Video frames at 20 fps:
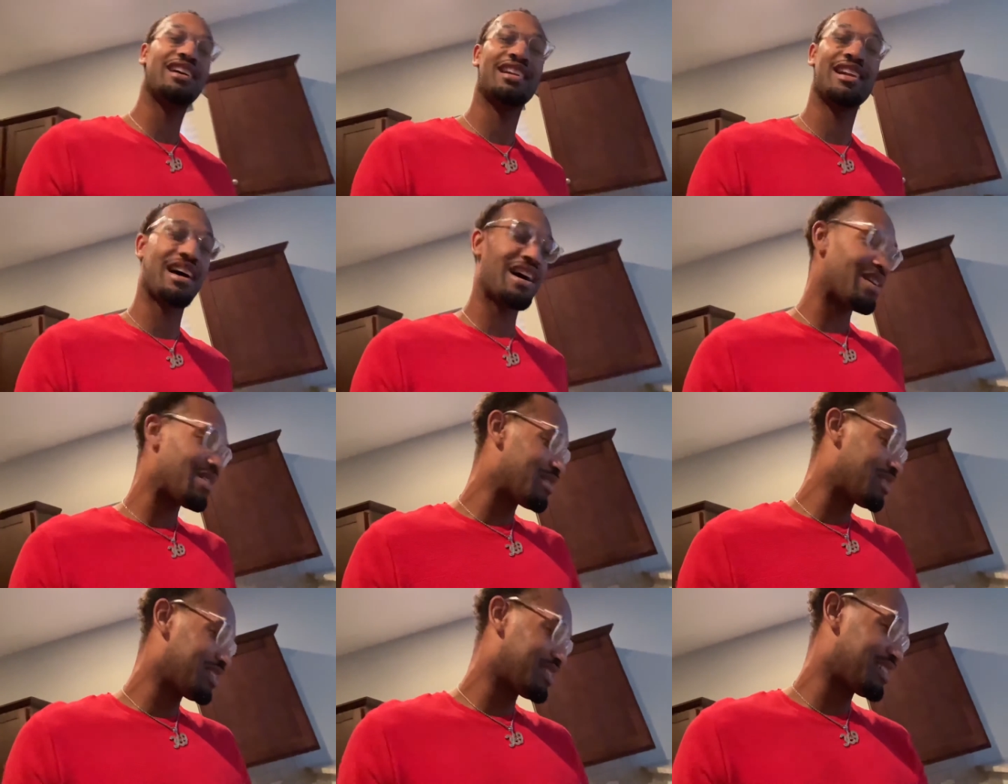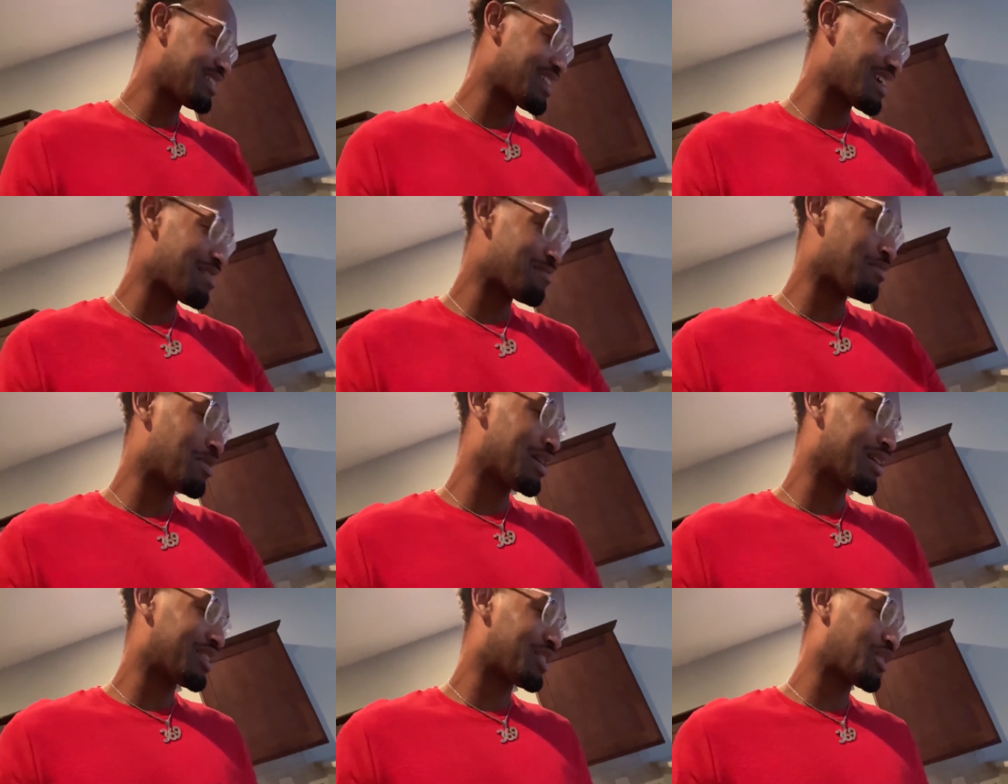already see that
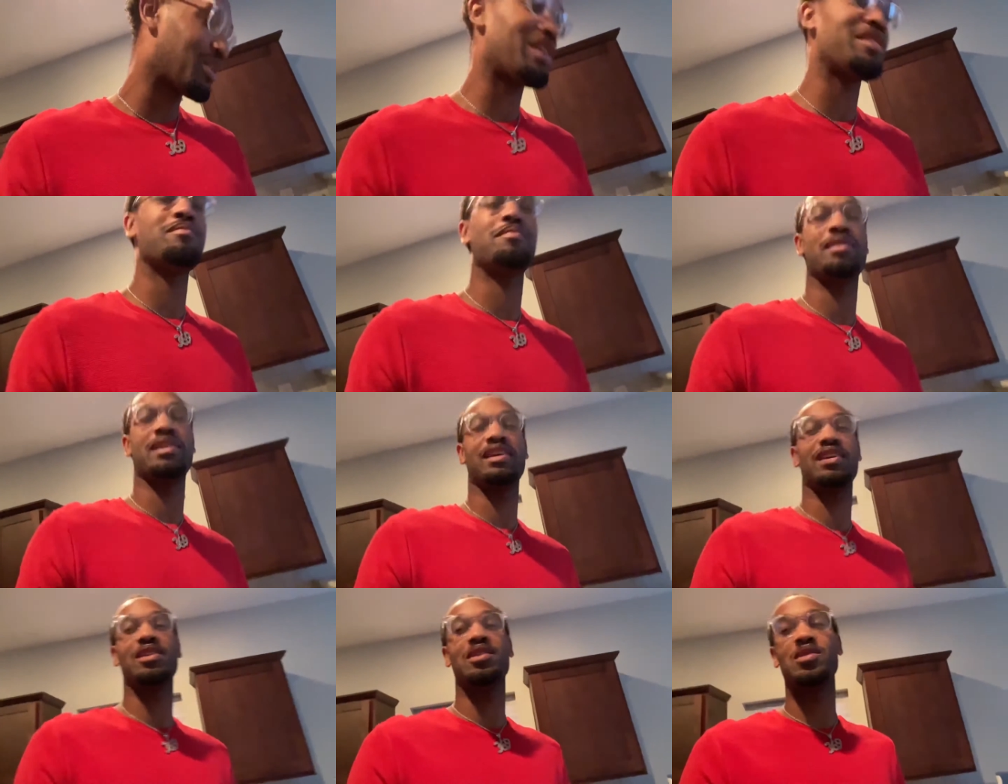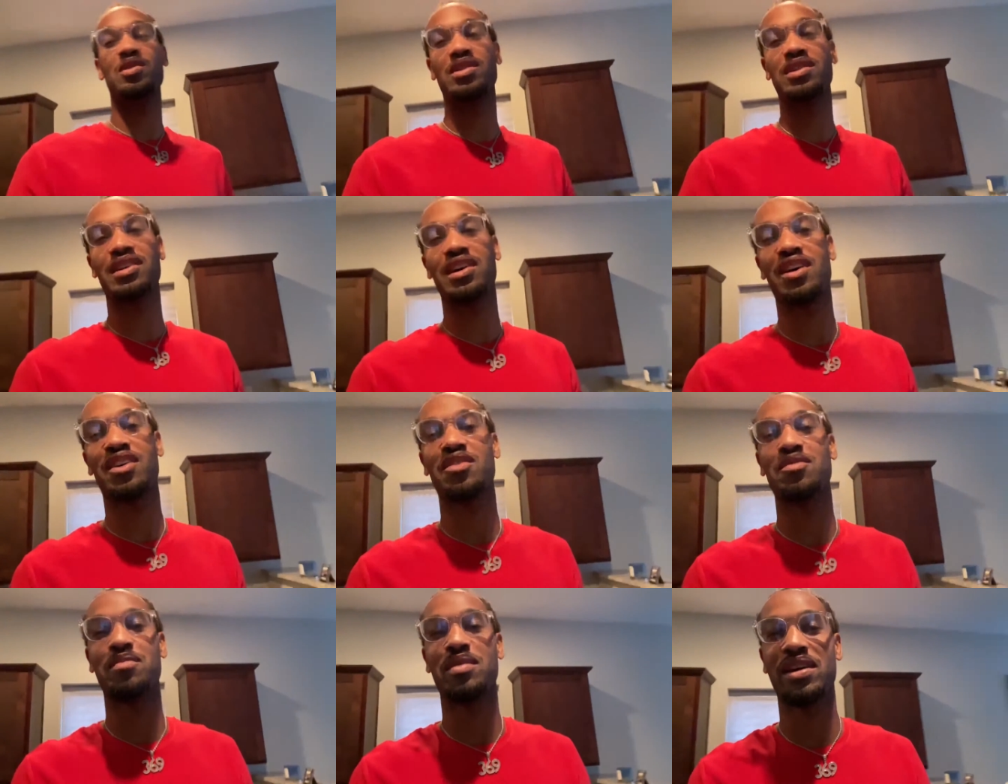boy Trae, man, going
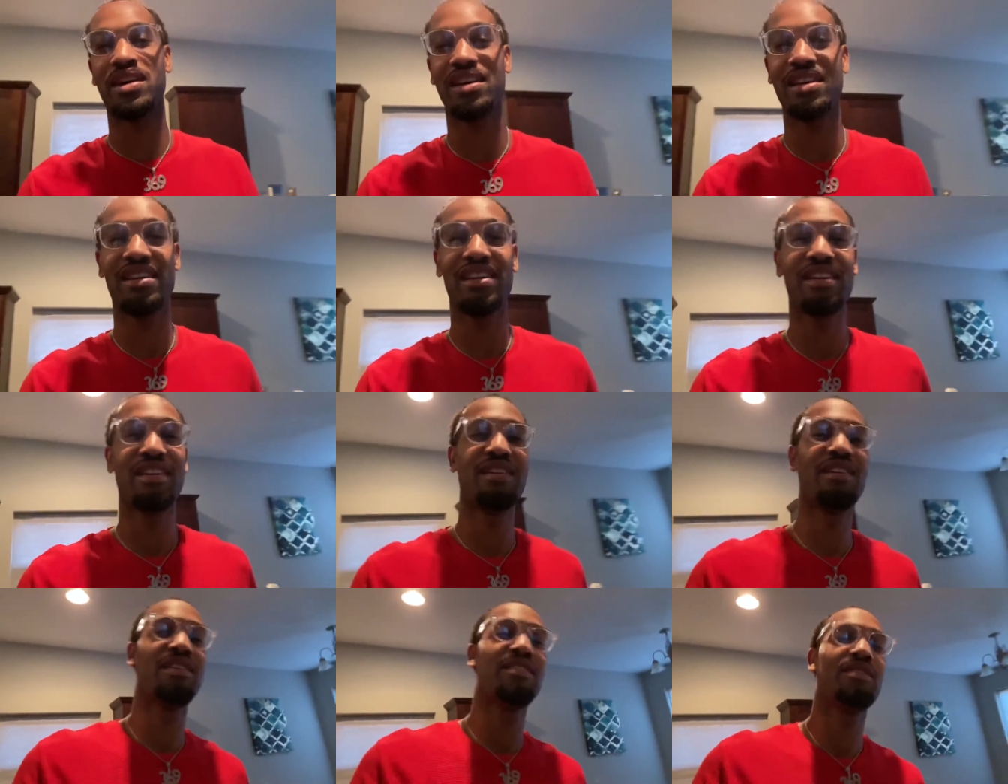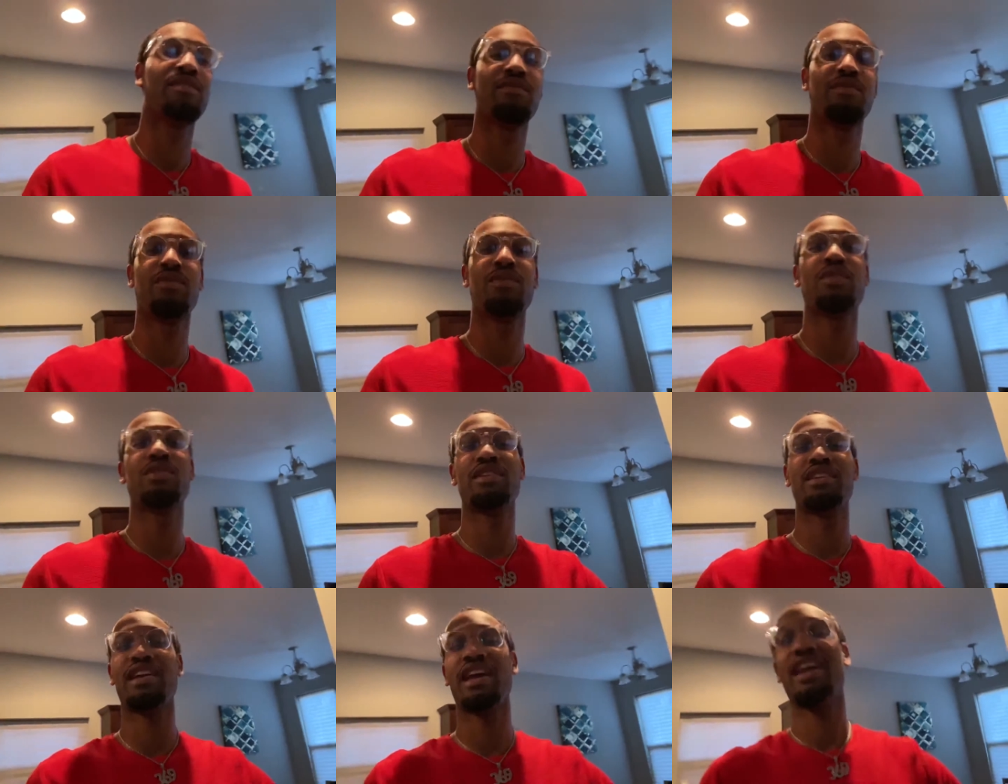off, man.
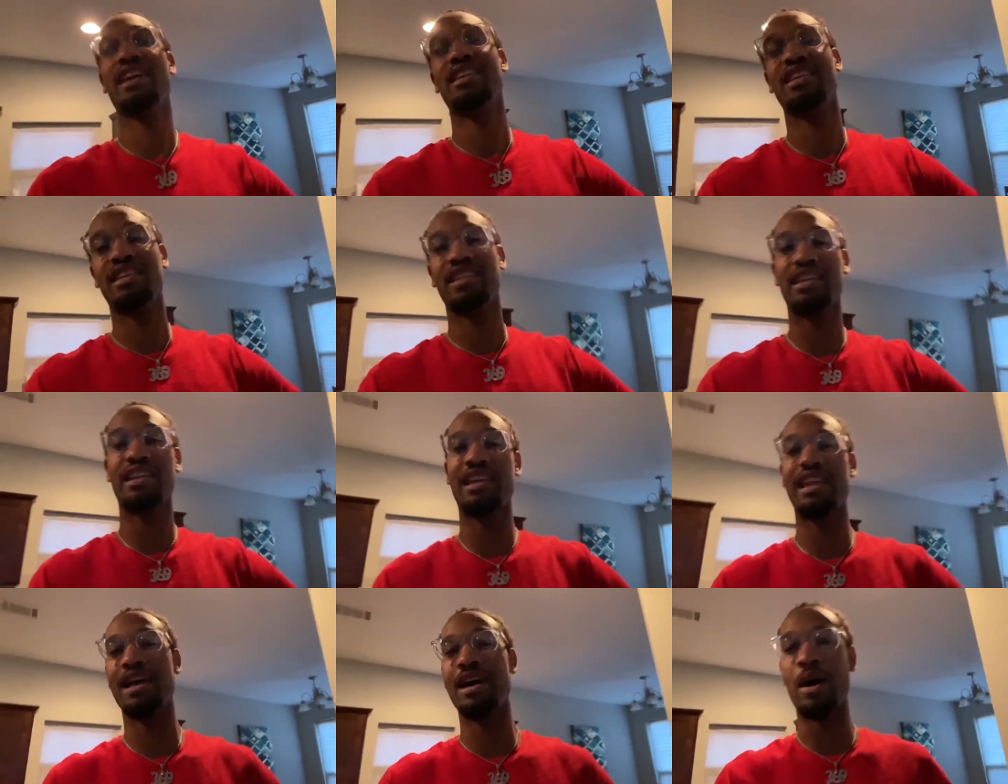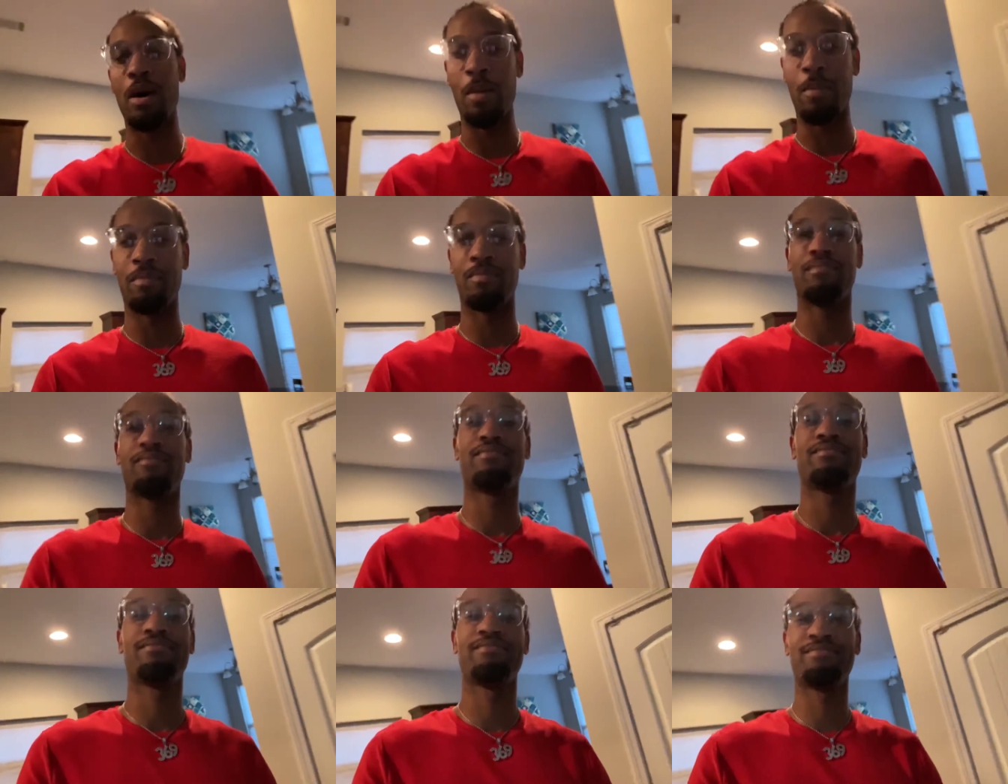48 and 11.
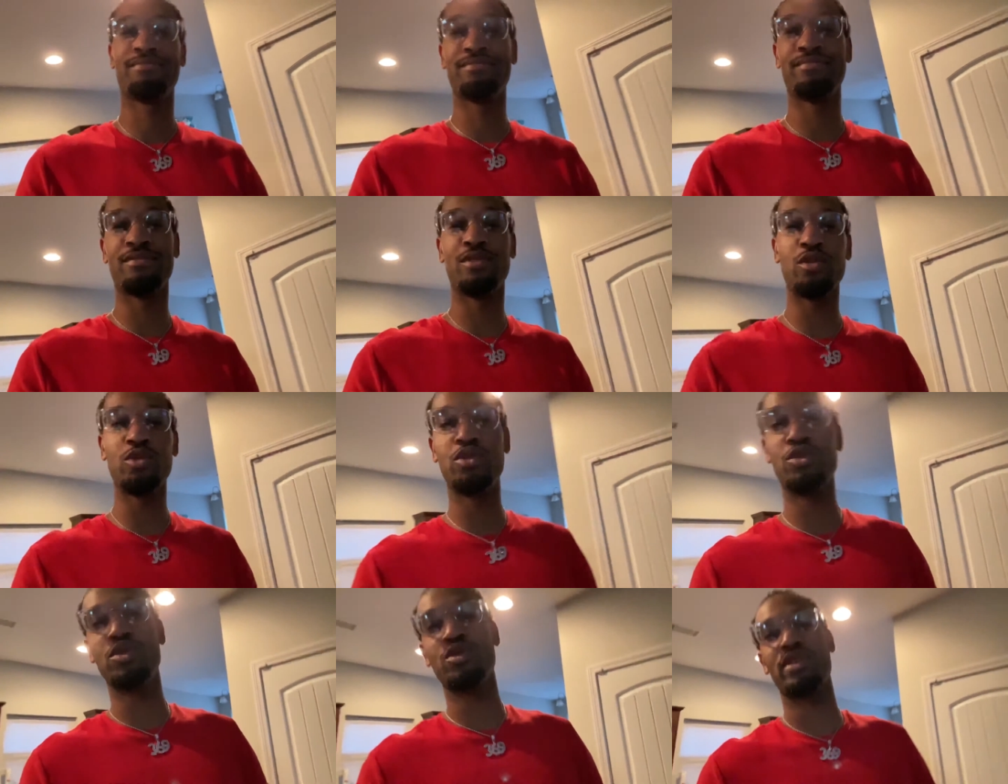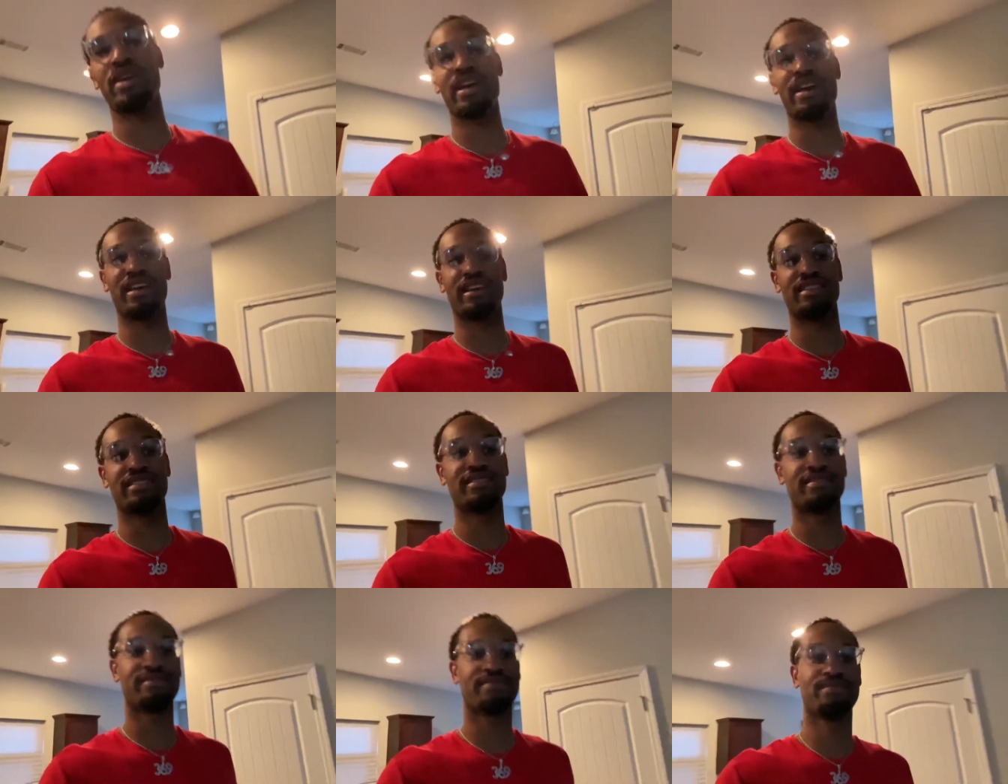Mm, who do that?
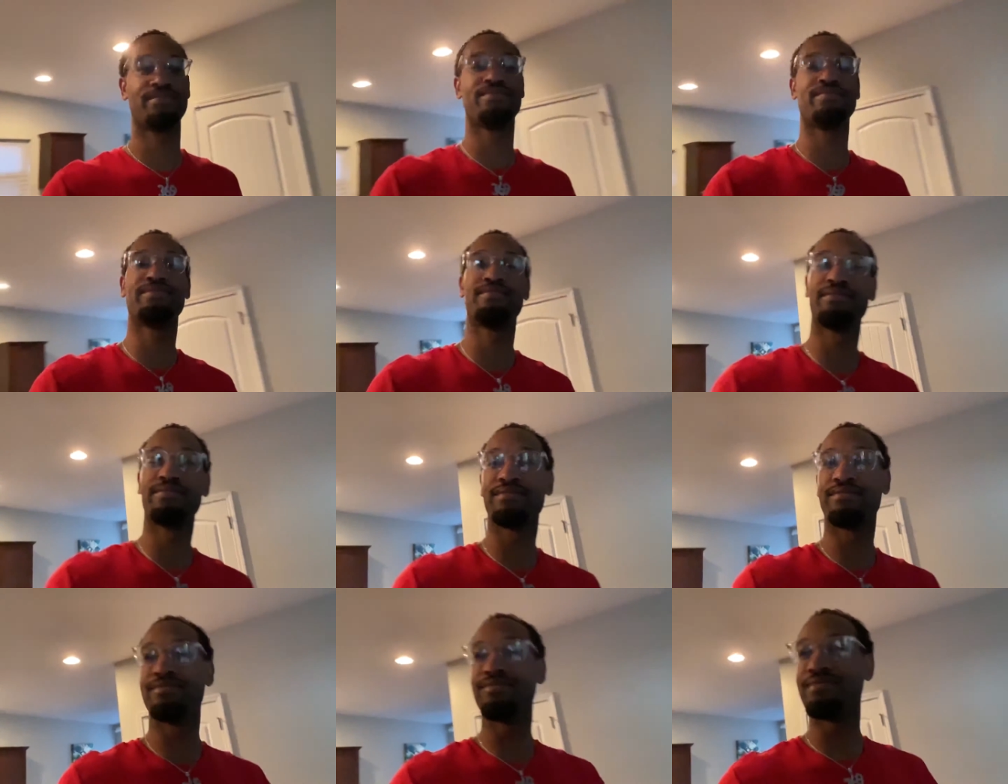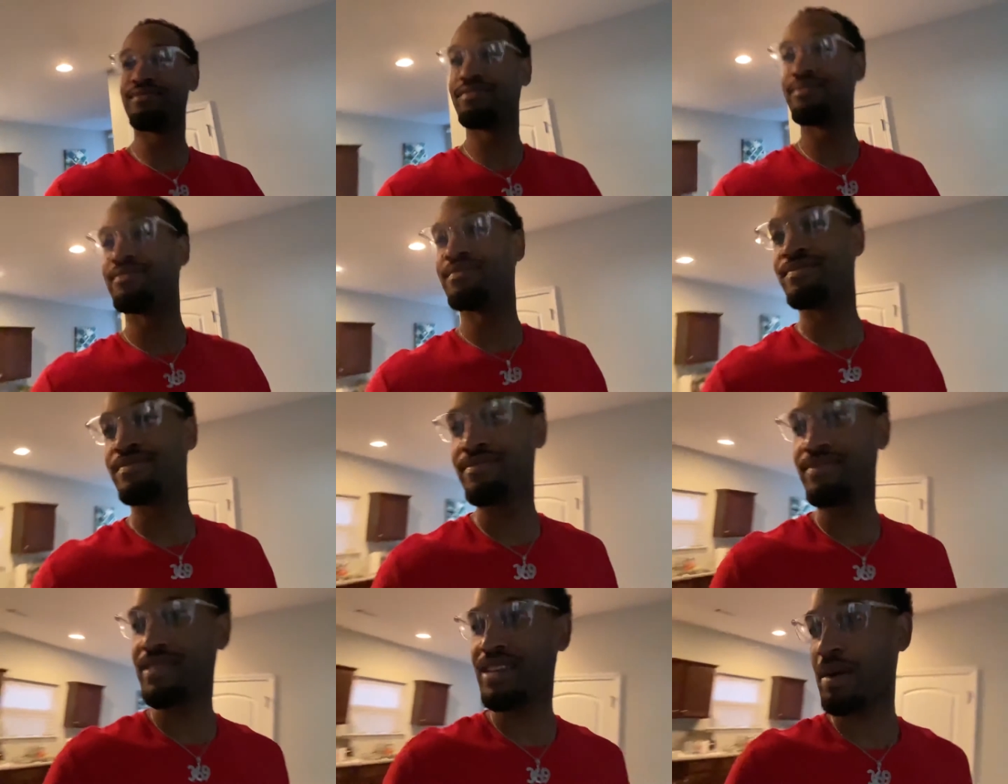
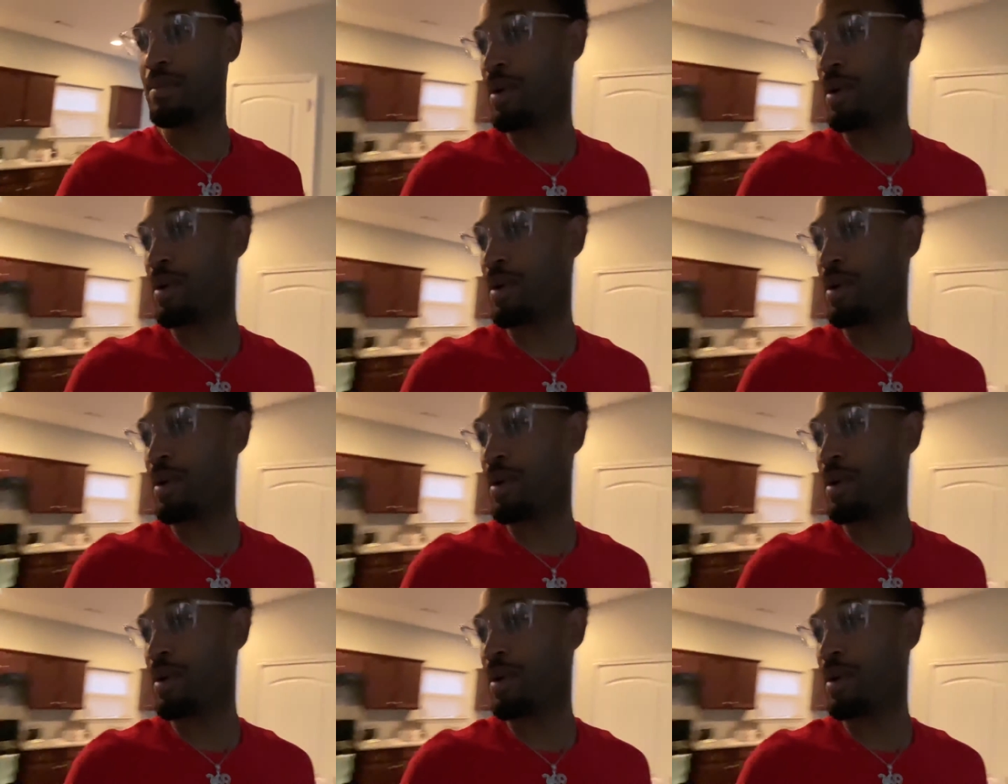Mm-hmm. Come